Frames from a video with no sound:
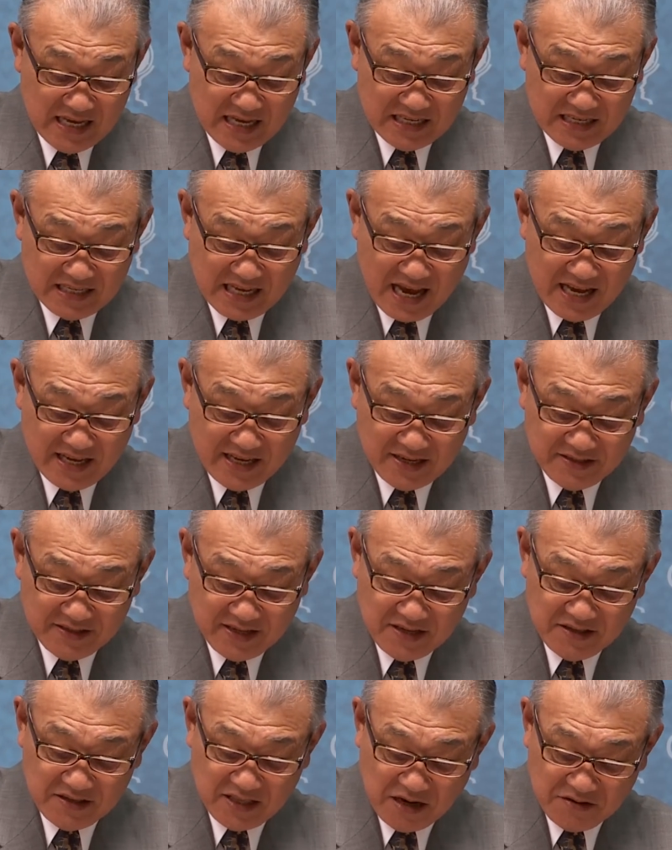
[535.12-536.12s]
science
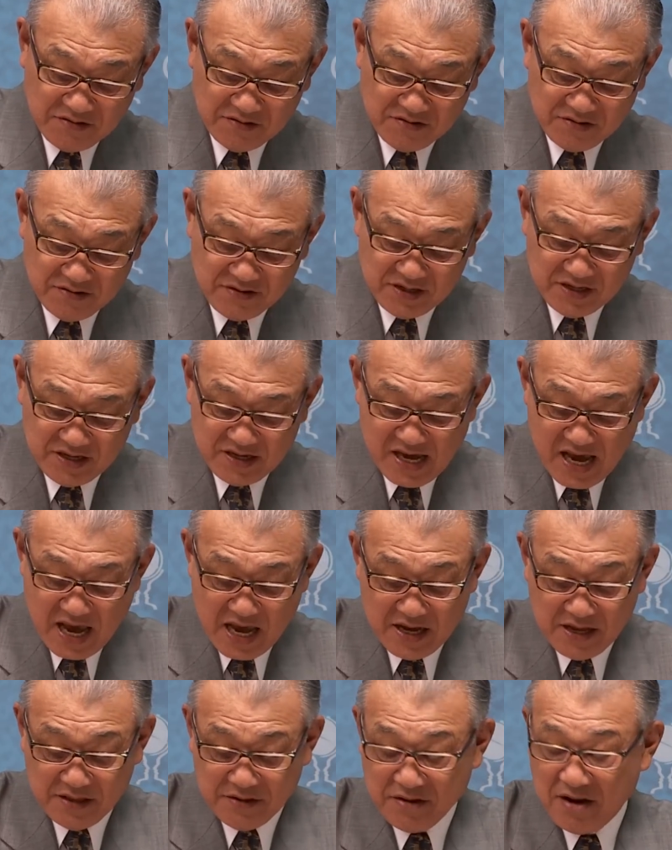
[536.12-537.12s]
and technology,
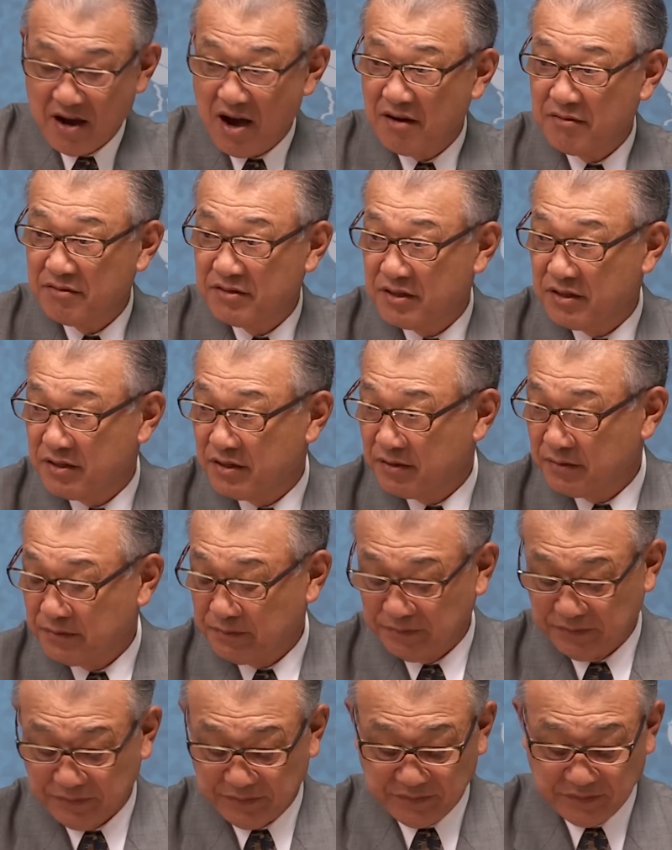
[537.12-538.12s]
and culture.
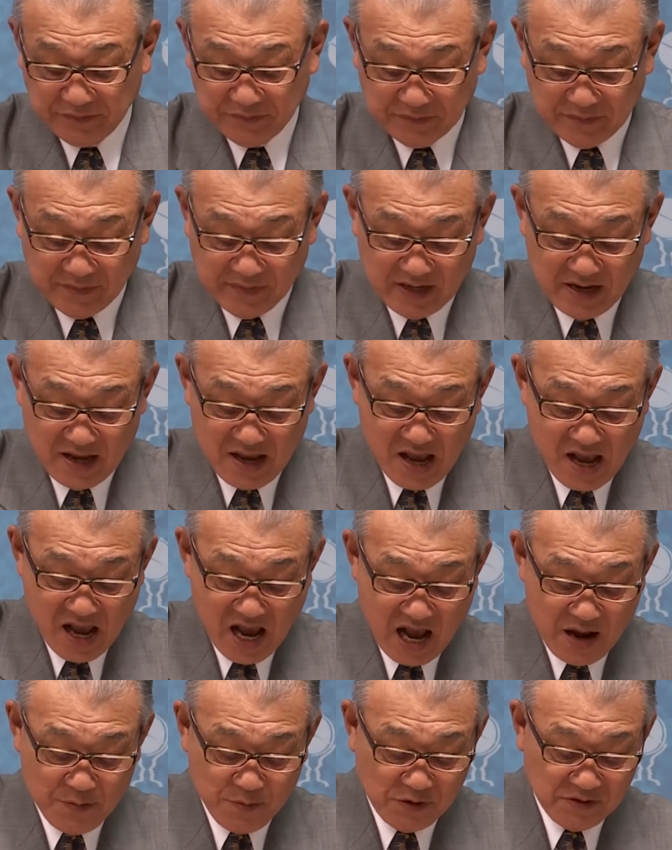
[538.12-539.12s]

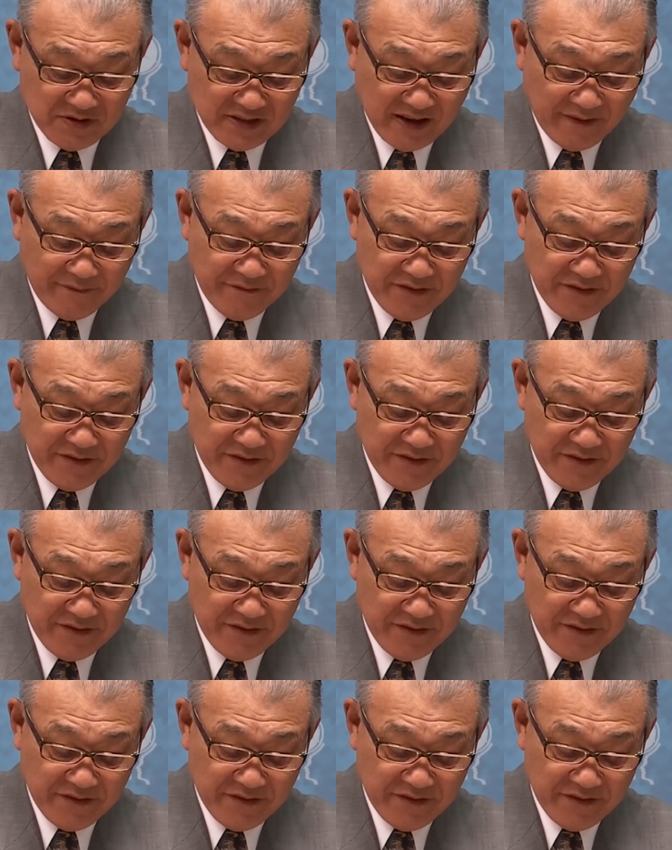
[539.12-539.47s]
Among the